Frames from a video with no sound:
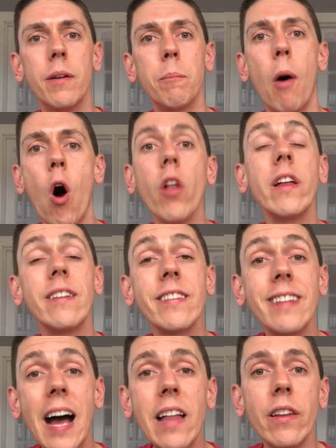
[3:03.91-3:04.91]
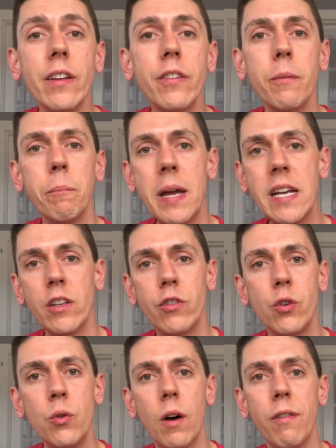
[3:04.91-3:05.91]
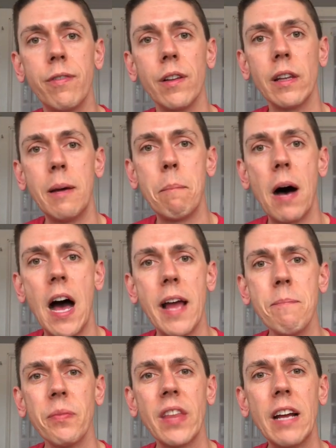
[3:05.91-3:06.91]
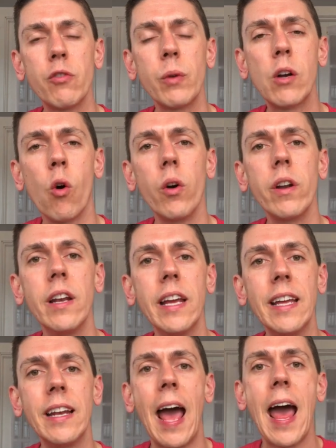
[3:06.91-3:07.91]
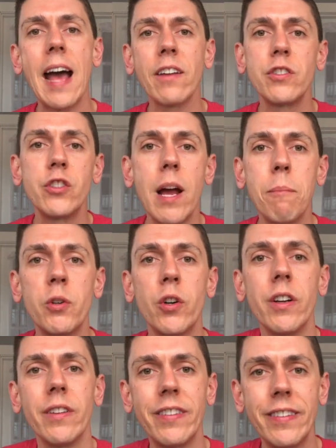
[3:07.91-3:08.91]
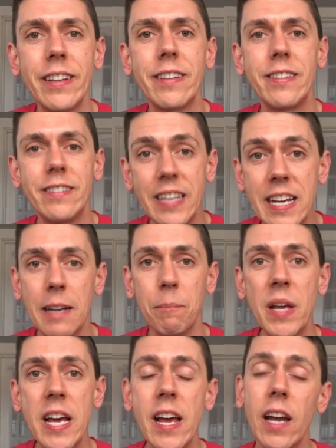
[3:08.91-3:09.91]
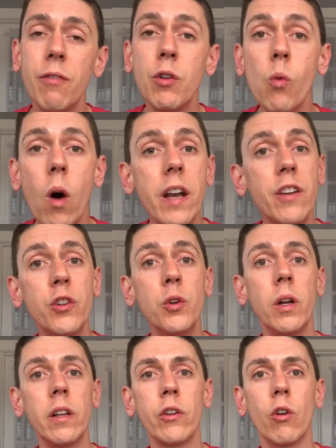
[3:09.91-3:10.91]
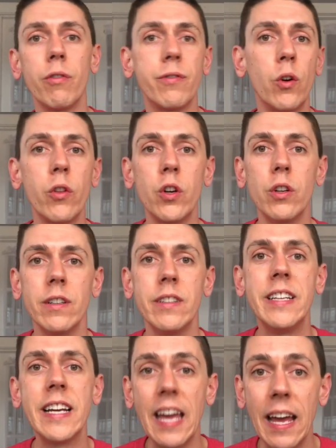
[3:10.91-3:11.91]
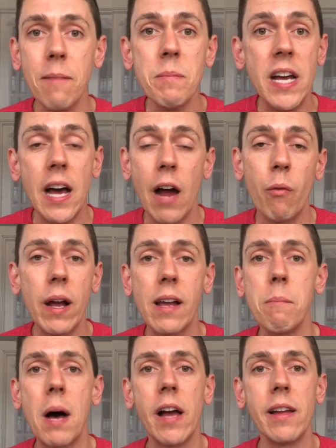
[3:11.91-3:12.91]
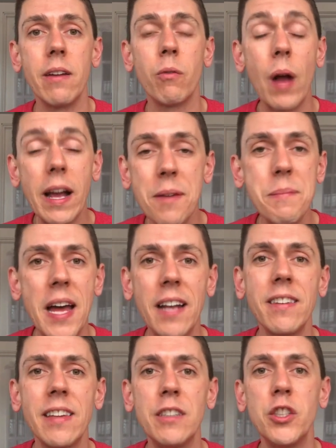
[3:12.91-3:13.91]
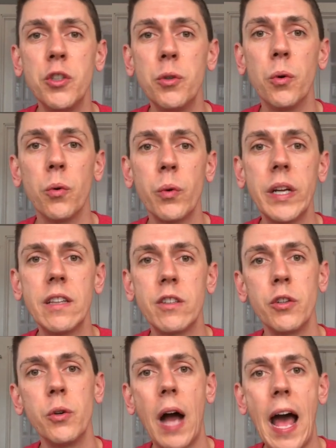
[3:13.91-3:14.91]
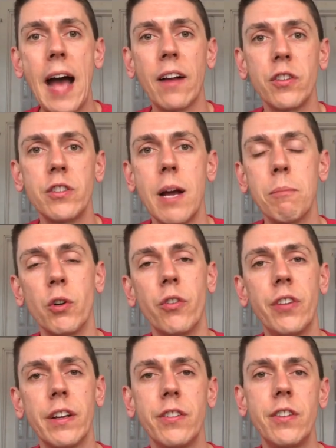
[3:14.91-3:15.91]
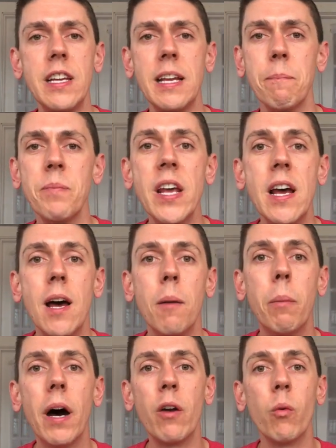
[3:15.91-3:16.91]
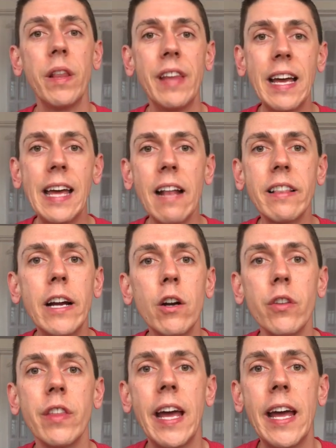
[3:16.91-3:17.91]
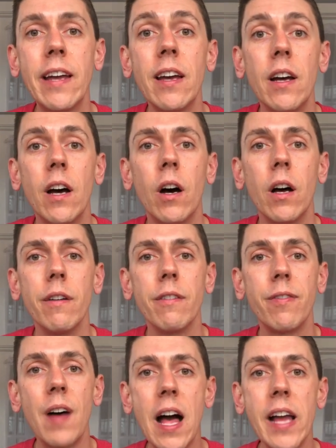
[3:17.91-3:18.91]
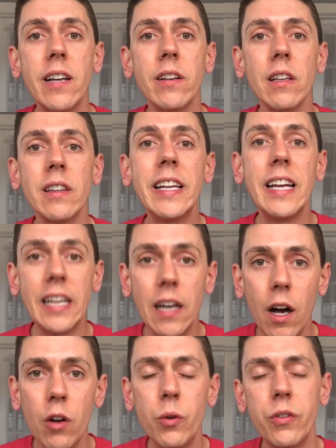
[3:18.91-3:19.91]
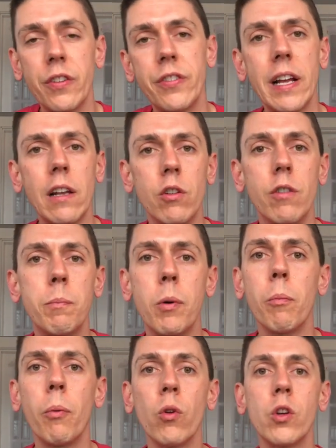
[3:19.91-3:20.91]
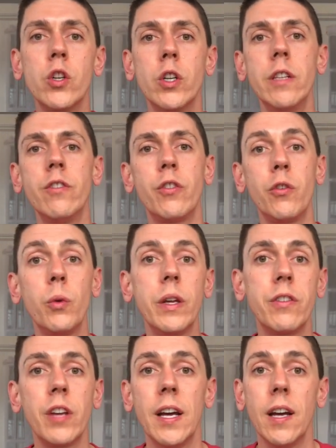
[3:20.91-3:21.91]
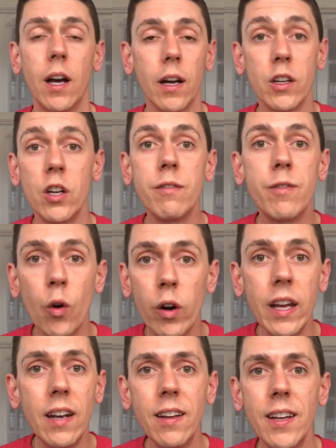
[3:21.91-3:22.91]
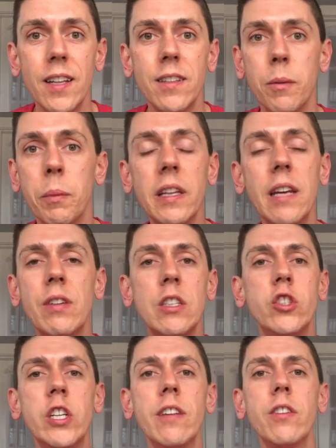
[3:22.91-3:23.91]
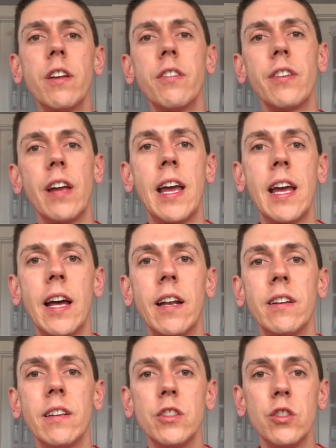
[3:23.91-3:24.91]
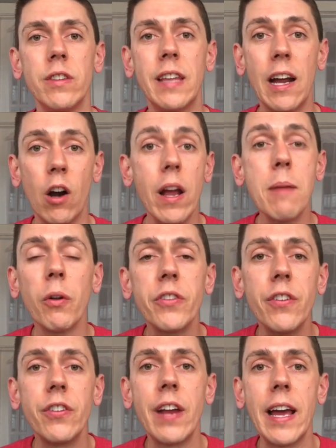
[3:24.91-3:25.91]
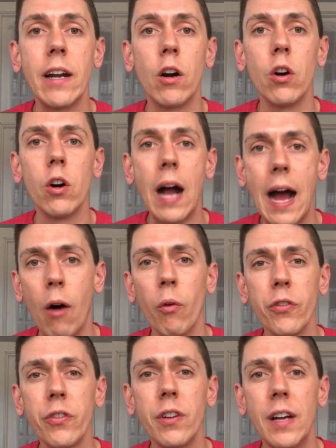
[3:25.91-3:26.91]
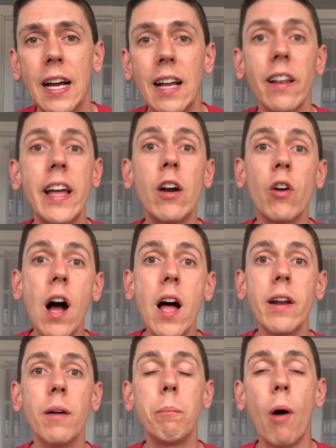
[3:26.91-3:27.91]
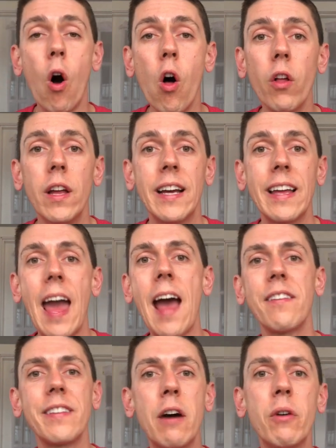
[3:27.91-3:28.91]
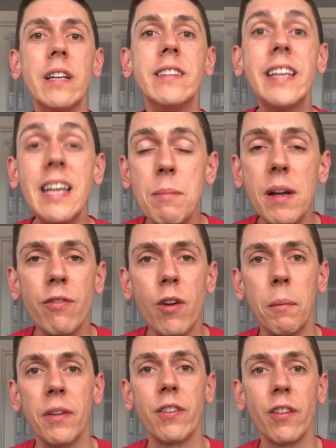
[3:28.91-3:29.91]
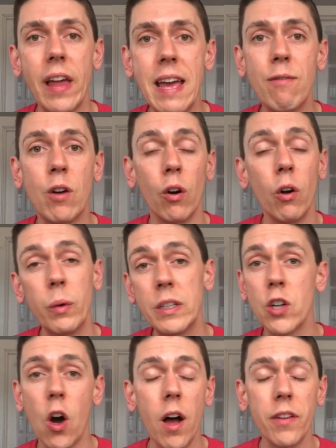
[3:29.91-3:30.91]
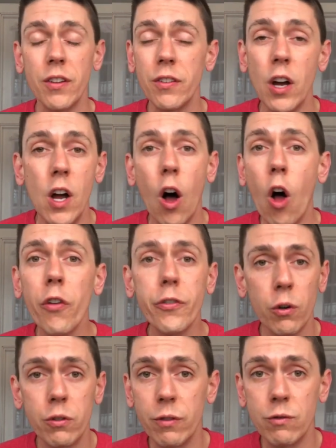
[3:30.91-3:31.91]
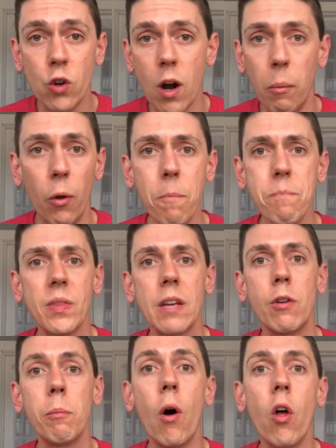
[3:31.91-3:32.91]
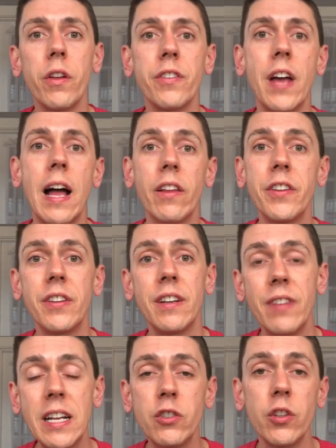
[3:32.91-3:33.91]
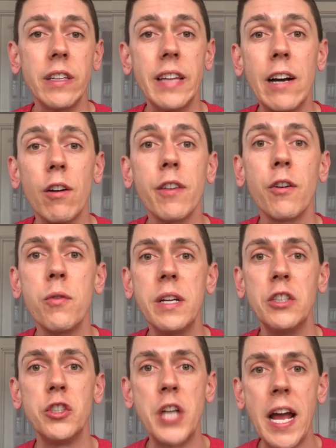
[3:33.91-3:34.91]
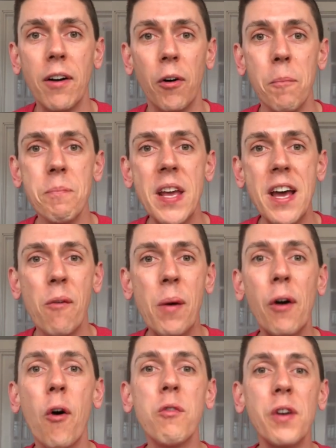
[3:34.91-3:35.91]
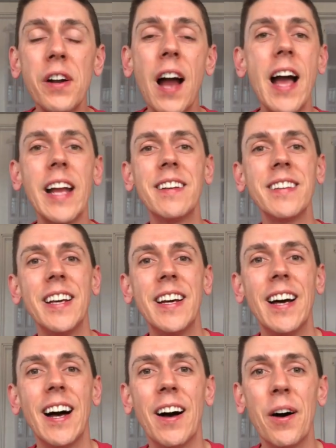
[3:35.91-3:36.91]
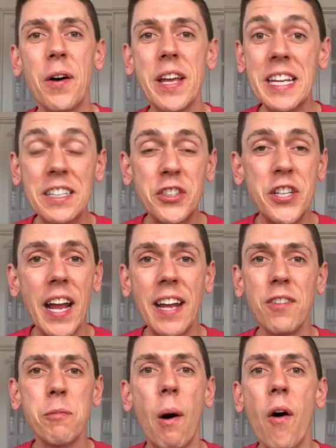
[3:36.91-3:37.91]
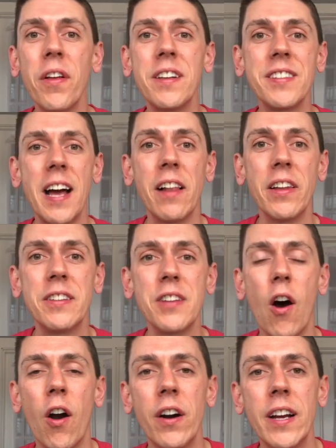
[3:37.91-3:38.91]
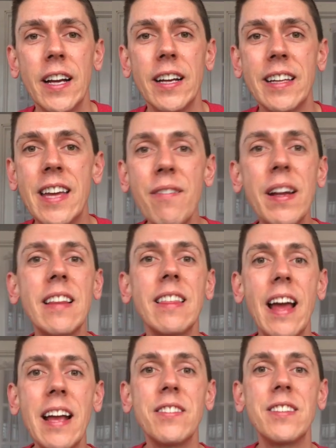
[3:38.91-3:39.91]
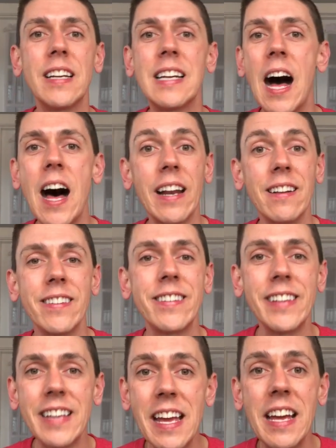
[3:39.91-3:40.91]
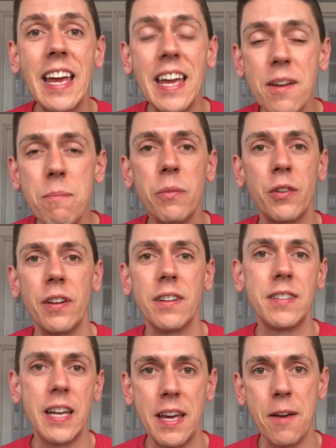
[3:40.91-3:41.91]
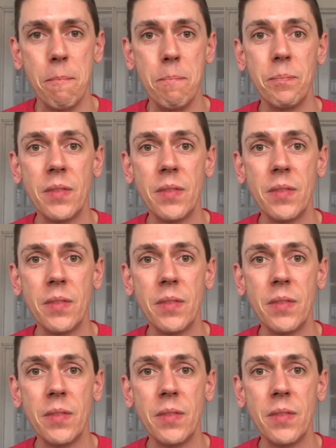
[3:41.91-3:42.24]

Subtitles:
Paul and Silas made it to Philippi. That's recorded in Acts chapter 16. And if you want to do a little further digging, I recommend that you read through Acts chapter 16. But when they get there, they find Lydia, who's a seller of purple goods, who is converted to believe in Jesus, and they are able to stay at her house. Later on, Paul casts out a demon from a slave girl, which causes all sorts of trouble for Paul and Silas, and eventually they are thrown in jail, where overnight, in chains, Paul and Silas are giving thanks to God and singing hymns to him.